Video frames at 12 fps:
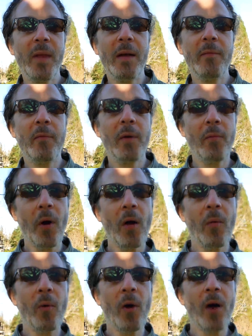If we're
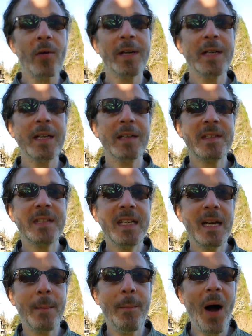already
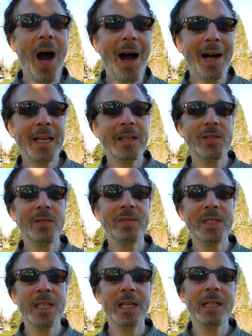seeing pockets of
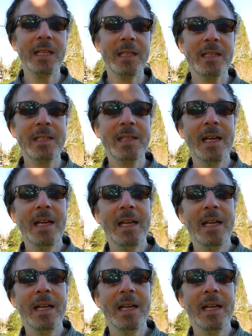sickness